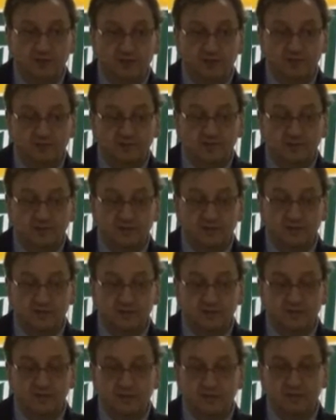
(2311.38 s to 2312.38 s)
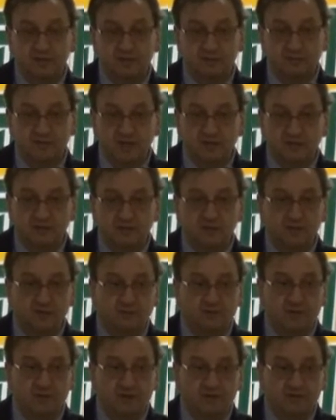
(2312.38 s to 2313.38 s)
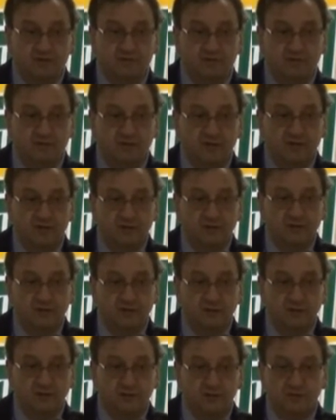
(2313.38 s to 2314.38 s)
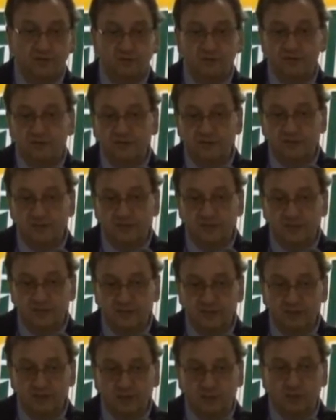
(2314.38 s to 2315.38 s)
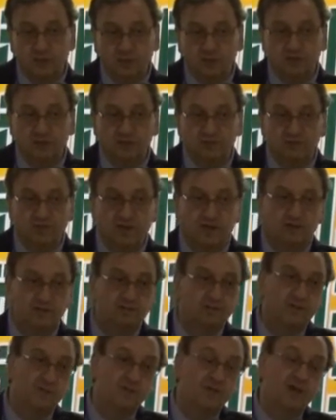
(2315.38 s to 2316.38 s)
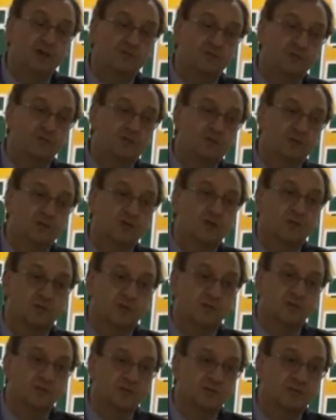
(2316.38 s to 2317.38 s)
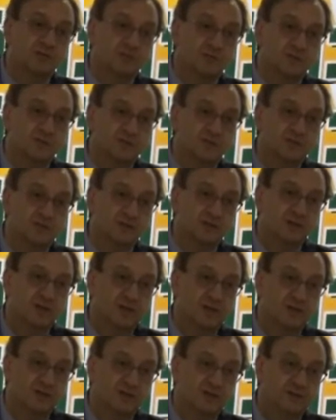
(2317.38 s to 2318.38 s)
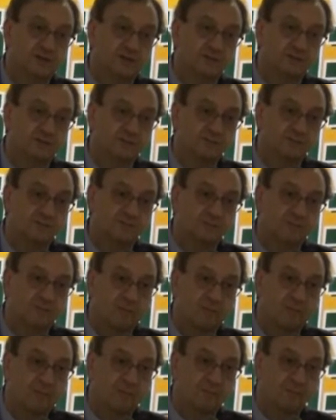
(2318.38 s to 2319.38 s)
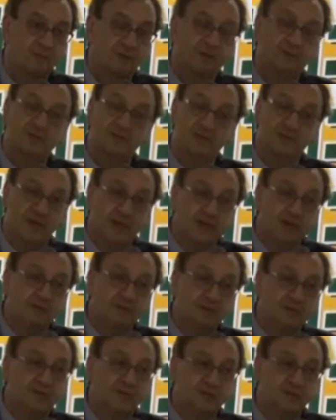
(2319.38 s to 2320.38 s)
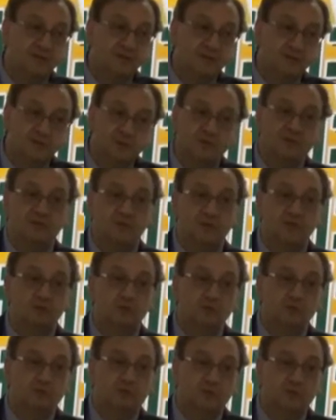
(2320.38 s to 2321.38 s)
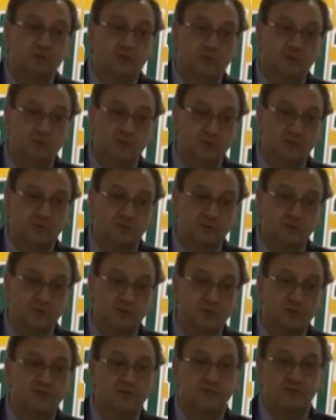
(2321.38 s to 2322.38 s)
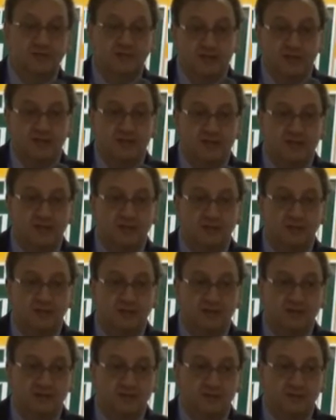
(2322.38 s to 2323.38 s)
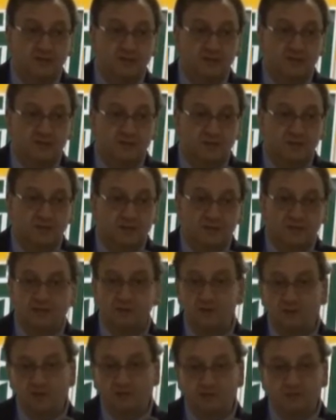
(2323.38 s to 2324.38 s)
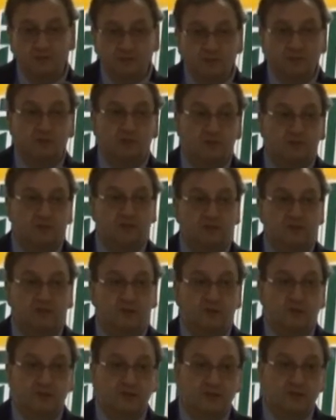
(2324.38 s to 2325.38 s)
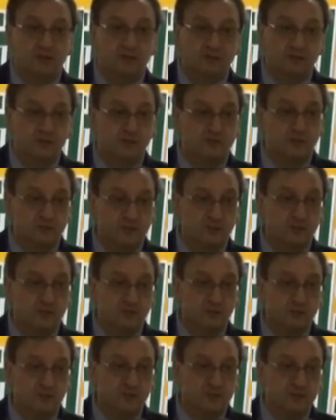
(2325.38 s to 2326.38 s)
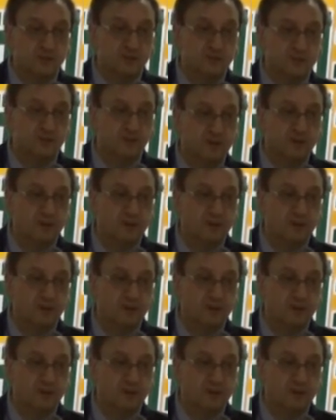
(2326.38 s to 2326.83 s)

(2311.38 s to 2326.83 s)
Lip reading: if it is a mitral valve, or if it is a aortic valve, then you have to talk about 6 weeks. Now, if it's albicans, you can treat with fluconazole. If it's non-albicans, then you have to treat with echinocandins for 6 weeks,